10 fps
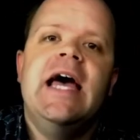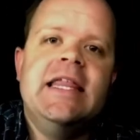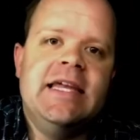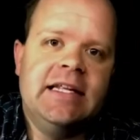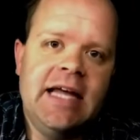
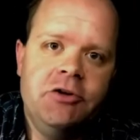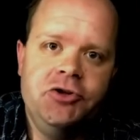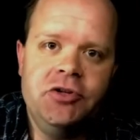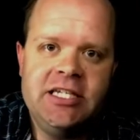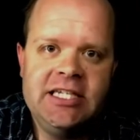that allows you
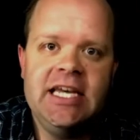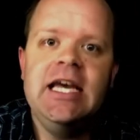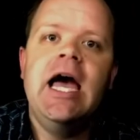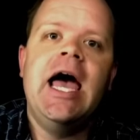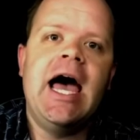to see
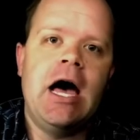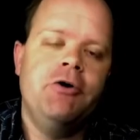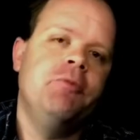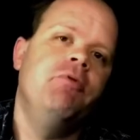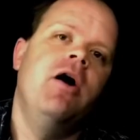how
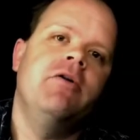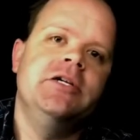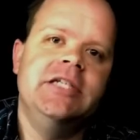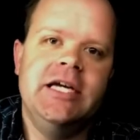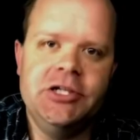your
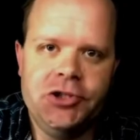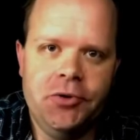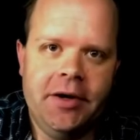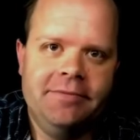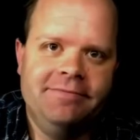progress is doing.